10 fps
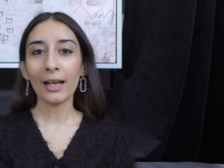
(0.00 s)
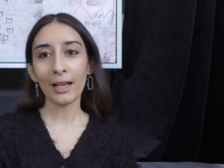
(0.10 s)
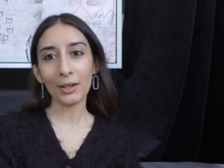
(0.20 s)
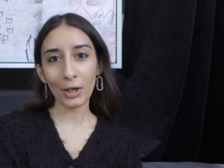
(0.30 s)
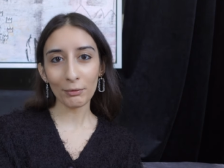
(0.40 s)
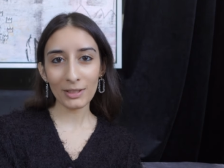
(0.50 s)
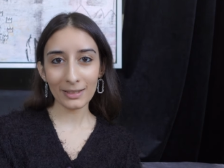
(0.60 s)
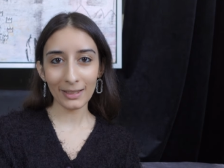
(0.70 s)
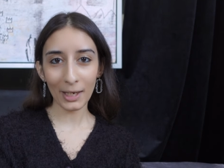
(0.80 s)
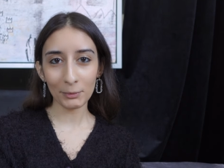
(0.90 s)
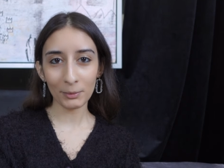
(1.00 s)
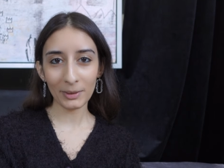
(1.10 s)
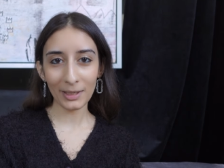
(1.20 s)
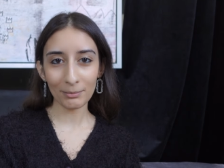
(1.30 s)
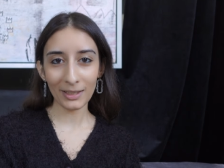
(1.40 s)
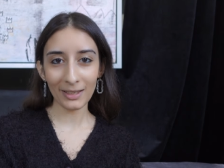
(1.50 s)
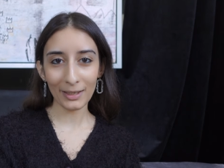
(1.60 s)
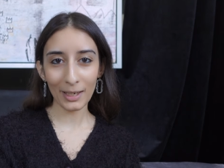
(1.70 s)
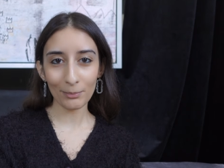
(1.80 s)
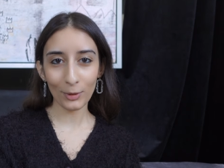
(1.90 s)
And obviously I will be
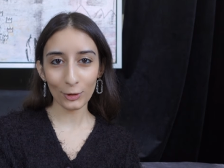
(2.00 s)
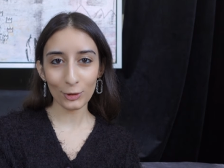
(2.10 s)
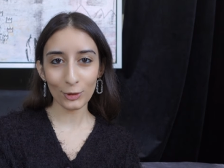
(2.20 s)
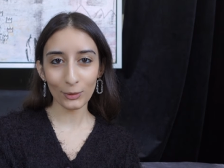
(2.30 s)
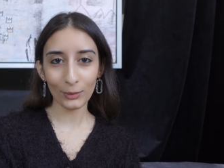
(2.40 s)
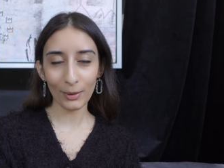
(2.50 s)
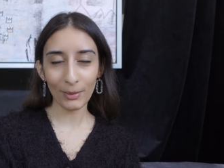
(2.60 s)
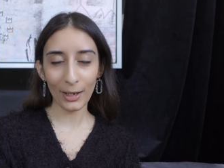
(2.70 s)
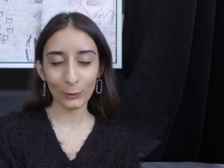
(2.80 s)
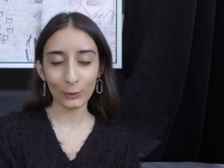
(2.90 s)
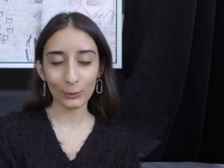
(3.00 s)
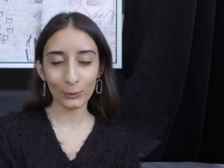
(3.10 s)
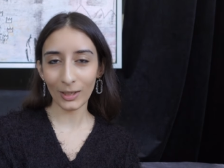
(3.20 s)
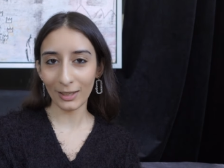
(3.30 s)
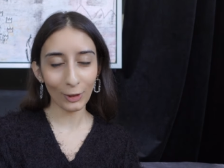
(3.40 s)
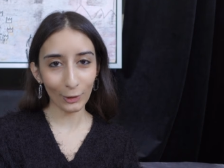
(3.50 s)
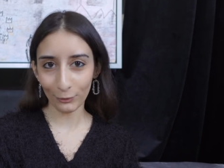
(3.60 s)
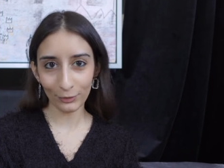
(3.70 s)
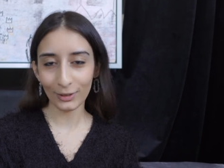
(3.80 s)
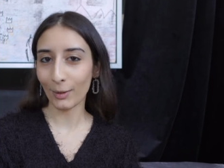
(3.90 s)
making a part two about what I
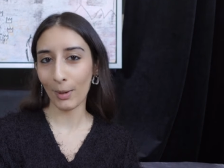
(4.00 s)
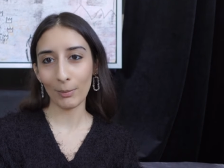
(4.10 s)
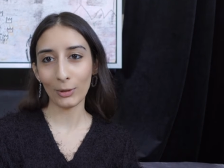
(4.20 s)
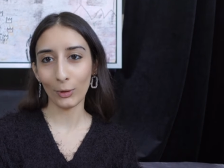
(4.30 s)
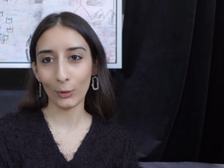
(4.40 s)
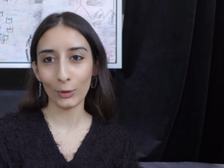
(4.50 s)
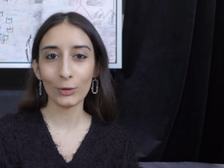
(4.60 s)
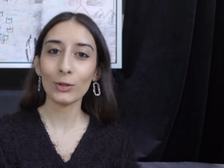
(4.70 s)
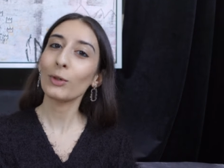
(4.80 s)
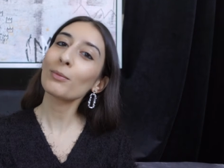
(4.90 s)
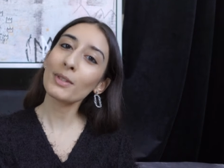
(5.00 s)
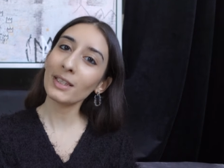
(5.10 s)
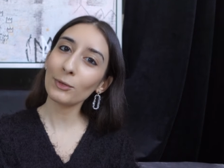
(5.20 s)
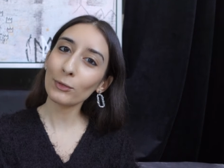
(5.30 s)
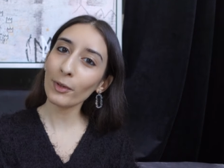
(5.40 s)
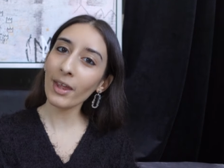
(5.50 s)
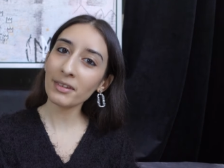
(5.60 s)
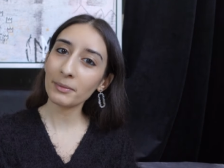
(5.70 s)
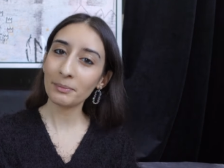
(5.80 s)
love about being a lawyer, so stay tuned for that.